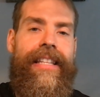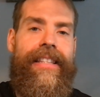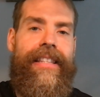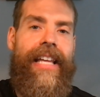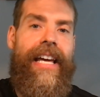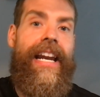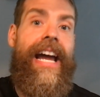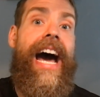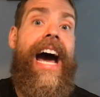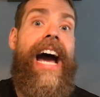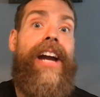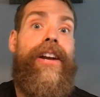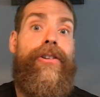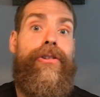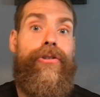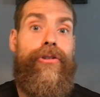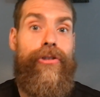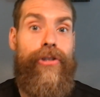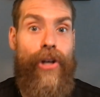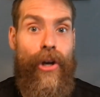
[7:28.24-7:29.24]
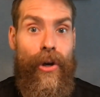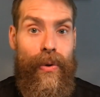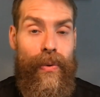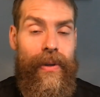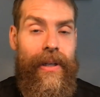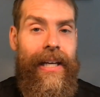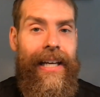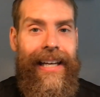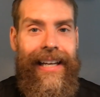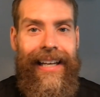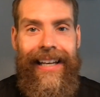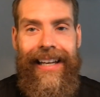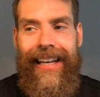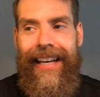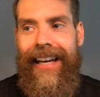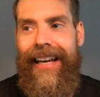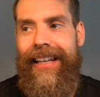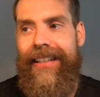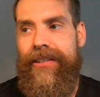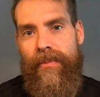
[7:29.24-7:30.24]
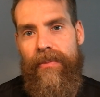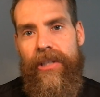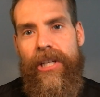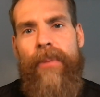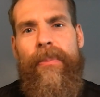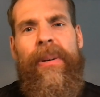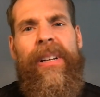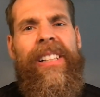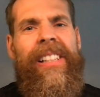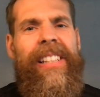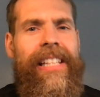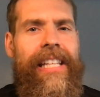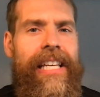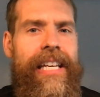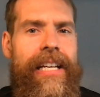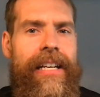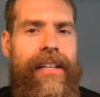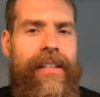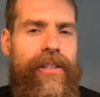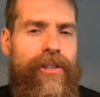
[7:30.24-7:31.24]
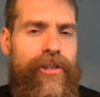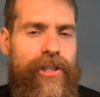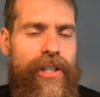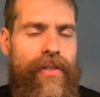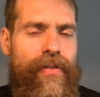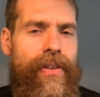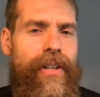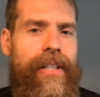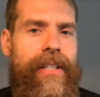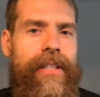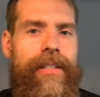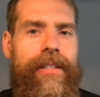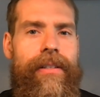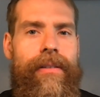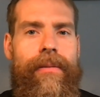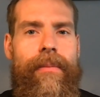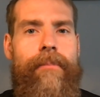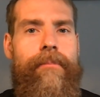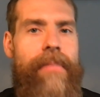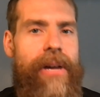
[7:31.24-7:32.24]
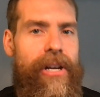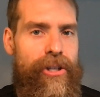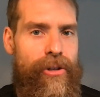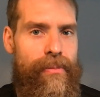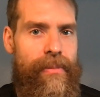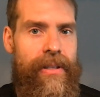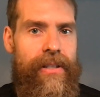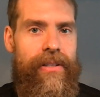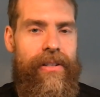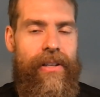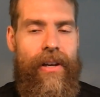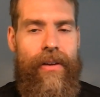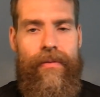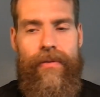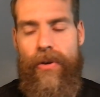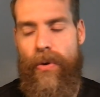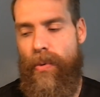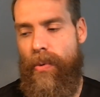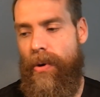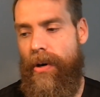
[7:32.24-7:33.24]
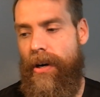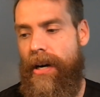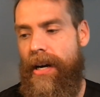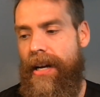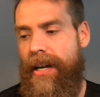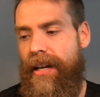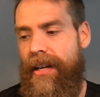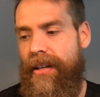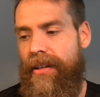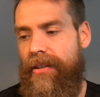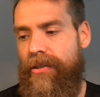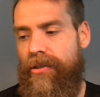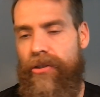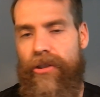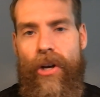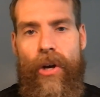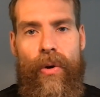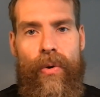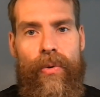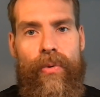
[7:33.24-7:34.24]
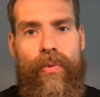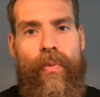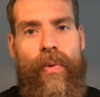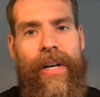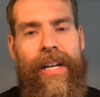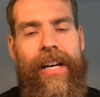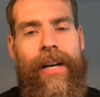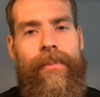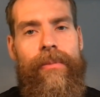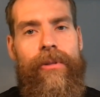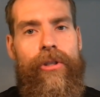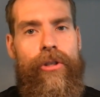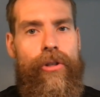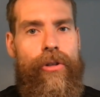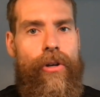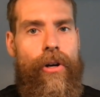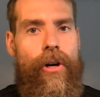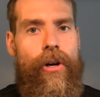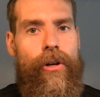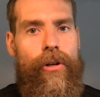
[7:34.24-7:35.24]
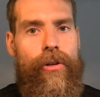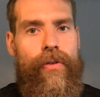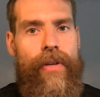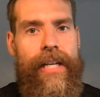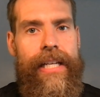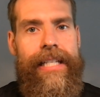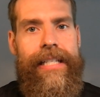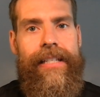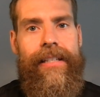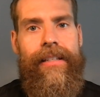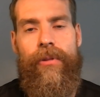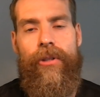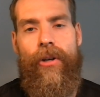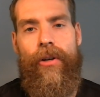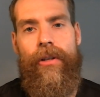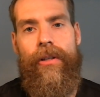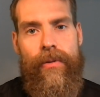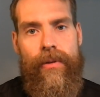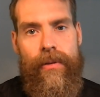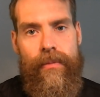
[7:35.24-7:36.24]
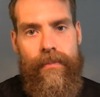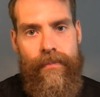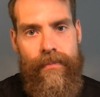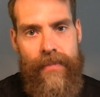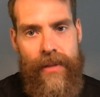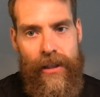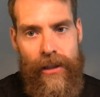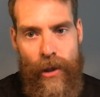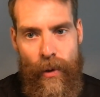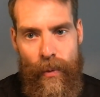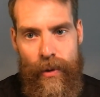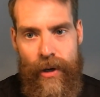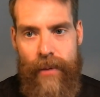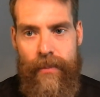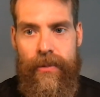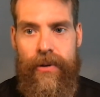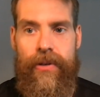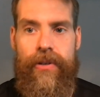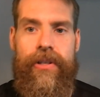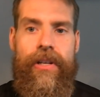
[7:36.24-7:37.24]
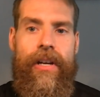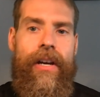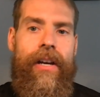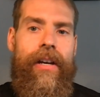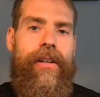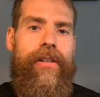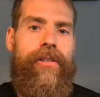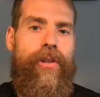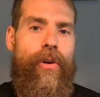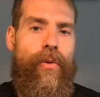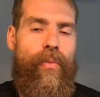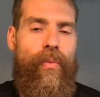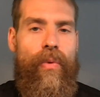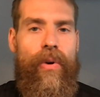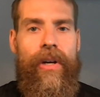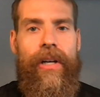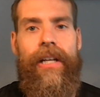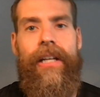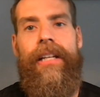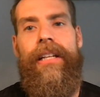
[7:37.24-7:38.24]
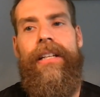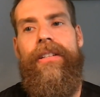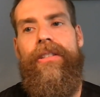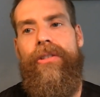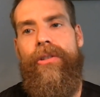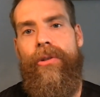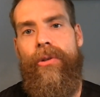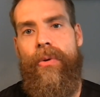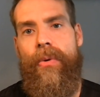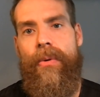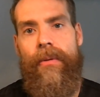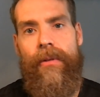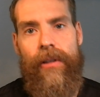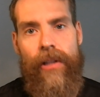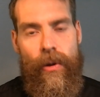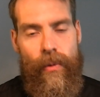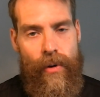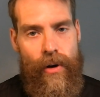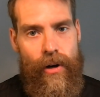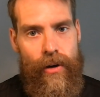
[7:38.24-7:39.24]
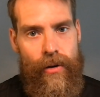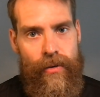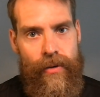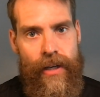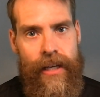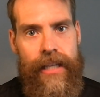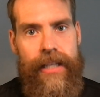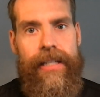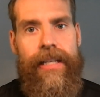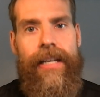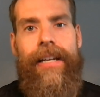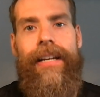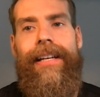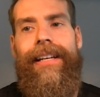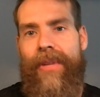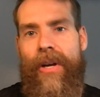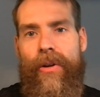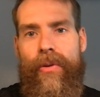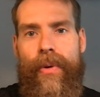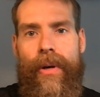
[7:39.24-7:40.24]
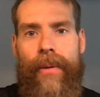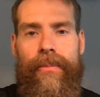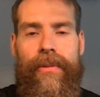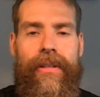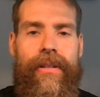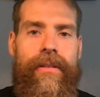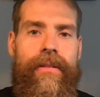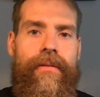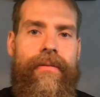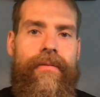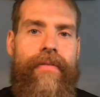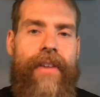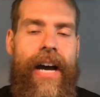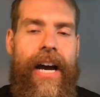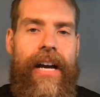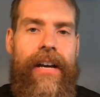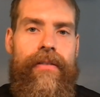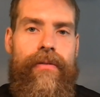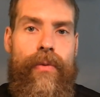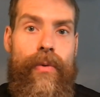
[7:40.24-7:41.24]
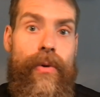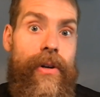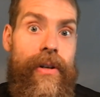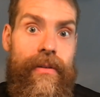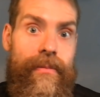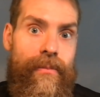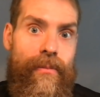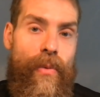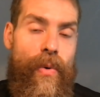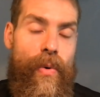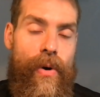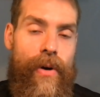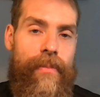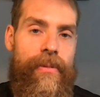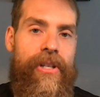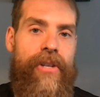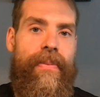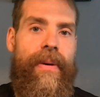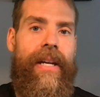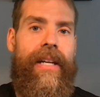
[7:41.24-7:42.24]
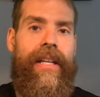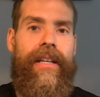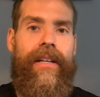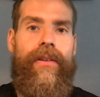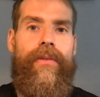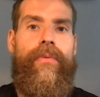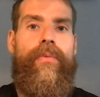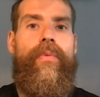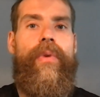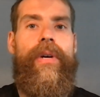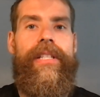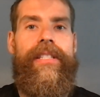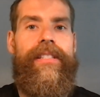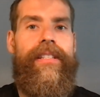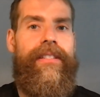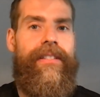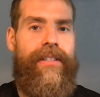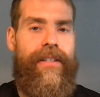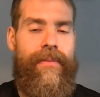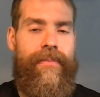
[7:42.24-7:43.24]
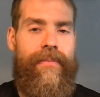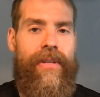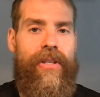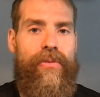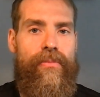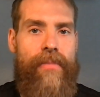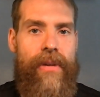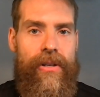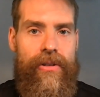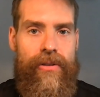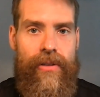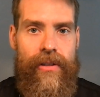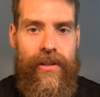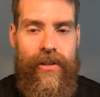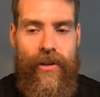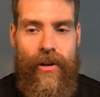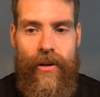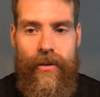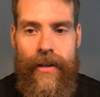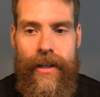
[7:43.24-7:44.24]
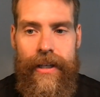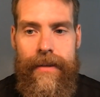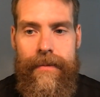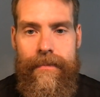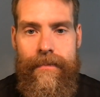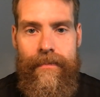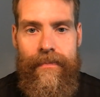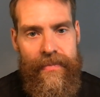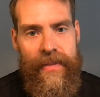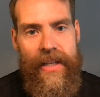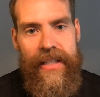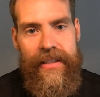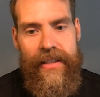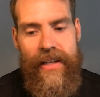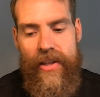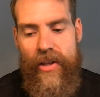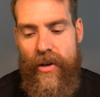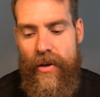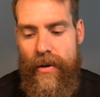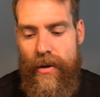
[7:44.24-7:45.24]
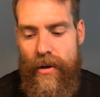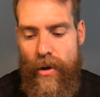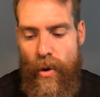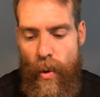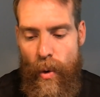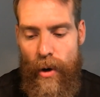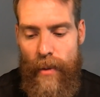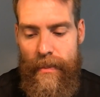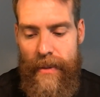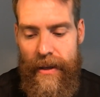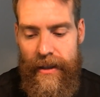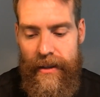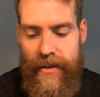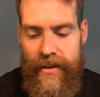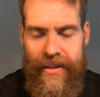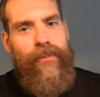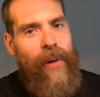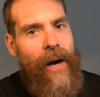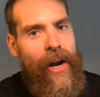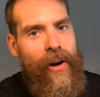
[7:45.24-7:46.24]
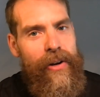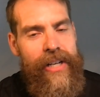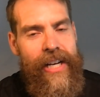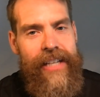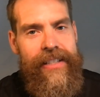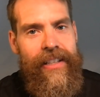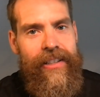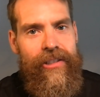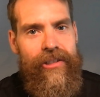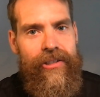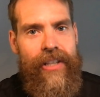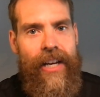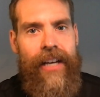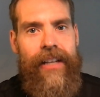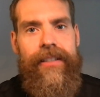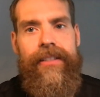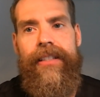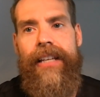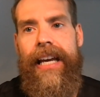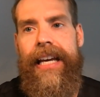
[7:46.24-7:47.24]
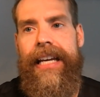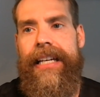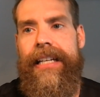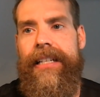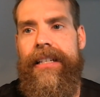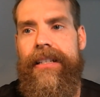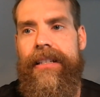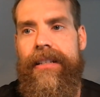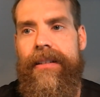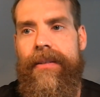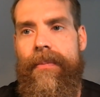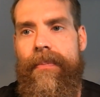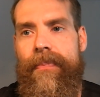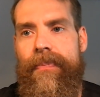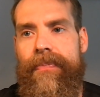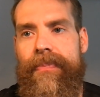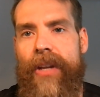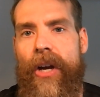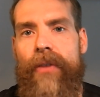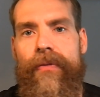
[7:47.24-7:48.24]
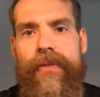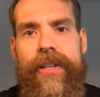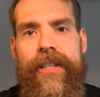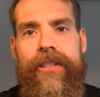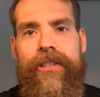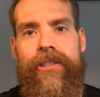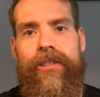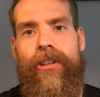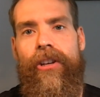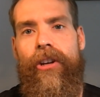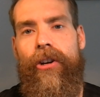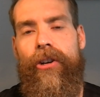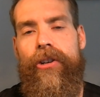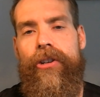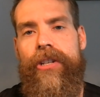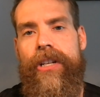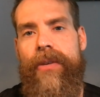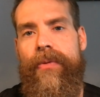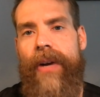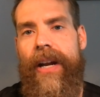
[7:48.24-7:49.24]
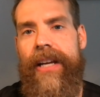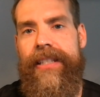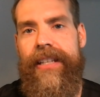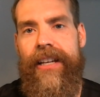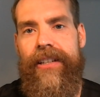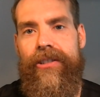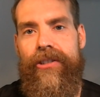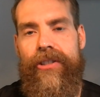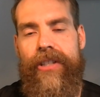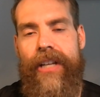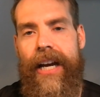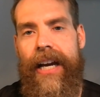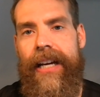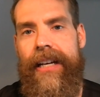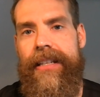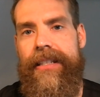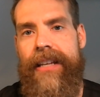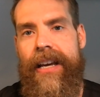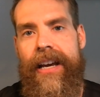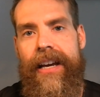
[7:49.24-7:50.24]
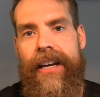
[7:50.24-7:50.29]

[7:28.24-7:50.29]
that higher zone. And typically, there's different measurements of your zone when it comes to your heart rate, starting with the lower numbers, zone 1 and 2, lower heart rate, all the way up to 5 or more, depending what system is measuring your heart rate. That's another core pillar, is prioritize exercise. And hopefully this is encouraging. When I say exercise,